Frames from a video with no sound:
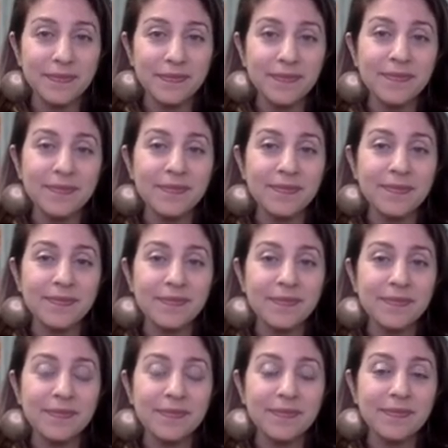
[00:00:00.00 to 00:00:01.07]

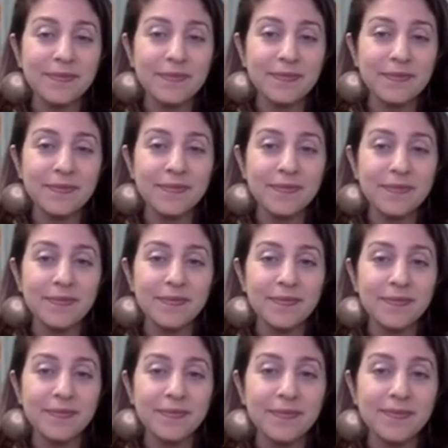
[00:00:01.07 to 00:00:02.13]

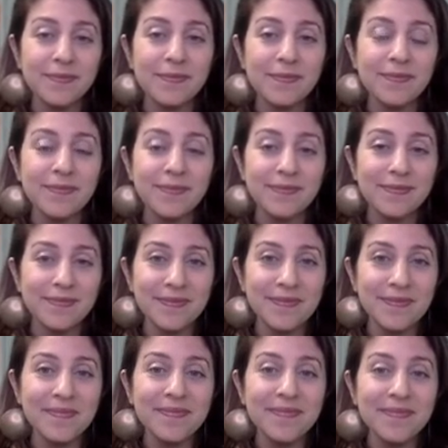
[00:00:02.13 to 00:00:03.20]

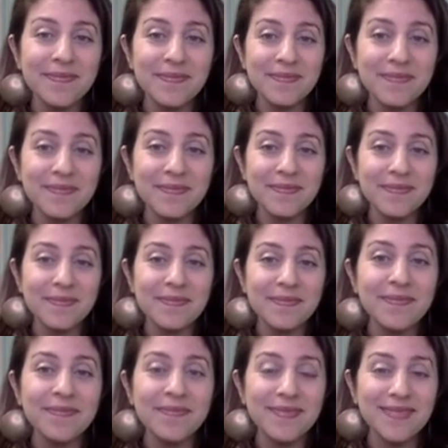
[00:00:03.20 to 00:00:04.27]

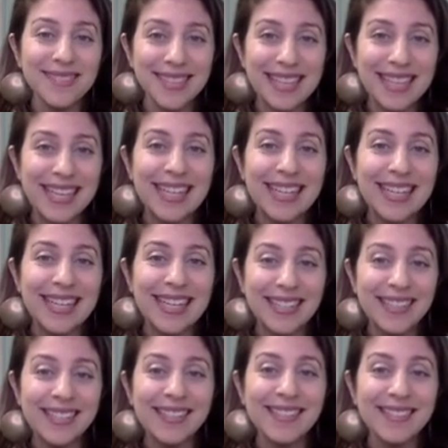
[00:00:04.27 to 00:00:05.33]

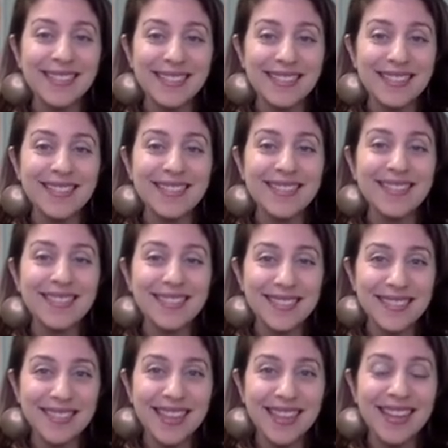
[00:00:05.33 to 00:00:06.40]

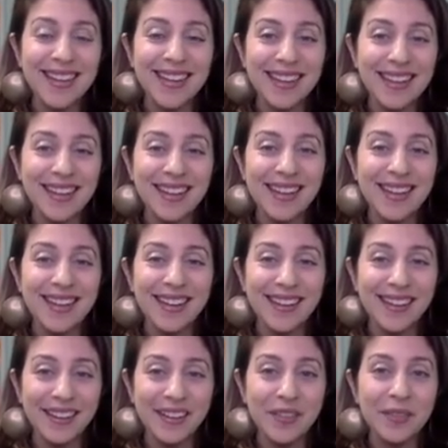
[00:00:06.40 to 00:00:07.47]

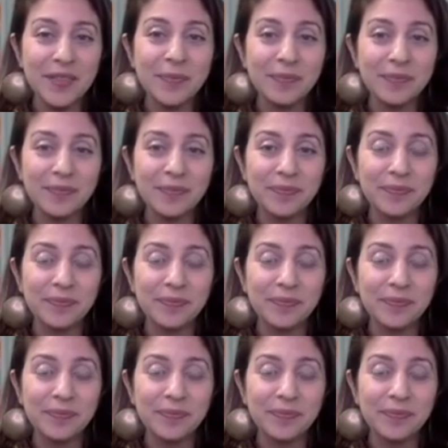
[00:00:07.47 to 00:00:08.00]
(not speaking)